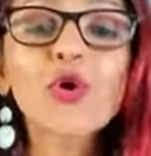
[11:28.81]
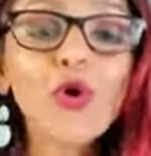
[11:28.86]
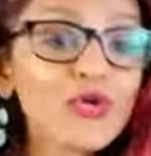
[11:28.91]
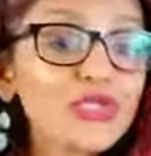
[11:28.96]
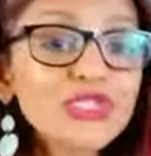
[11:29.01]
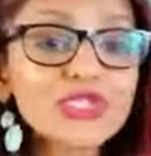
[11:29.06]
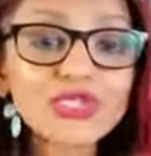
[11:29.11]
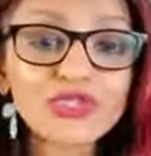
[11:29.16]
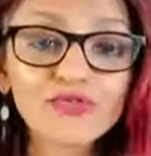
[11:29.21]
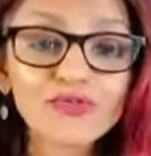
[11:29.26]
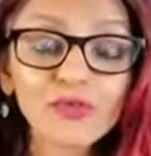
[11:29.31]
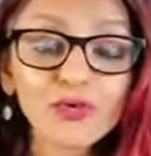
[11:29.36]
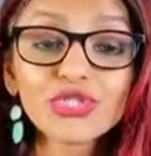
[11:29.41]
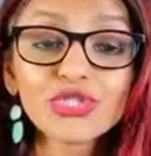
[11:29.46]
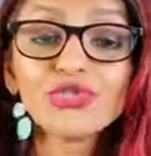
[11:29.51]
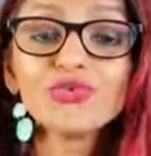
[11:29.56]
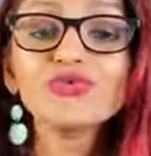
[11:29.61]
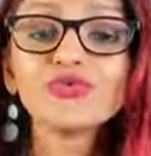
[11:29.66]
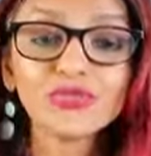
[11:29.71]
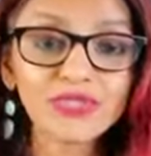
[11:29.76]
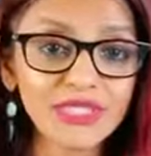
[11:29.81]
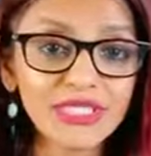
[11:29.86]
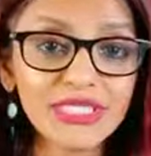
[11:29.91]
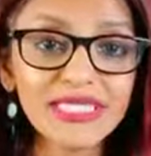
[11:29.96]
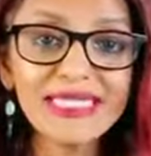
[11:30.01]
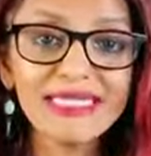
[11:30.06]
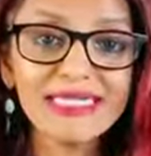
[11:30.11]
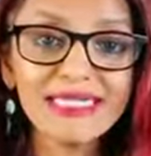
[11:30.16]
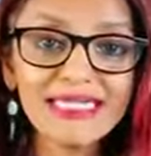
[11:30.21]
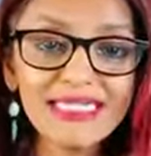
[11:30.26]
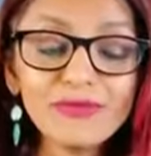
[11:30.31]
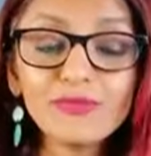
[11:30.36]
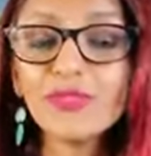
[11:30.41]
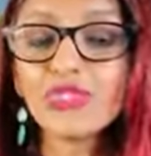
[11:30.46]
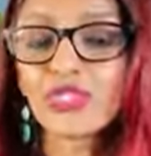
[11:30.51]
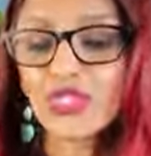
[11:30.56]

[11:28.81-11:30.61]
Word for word: cost of what you really need,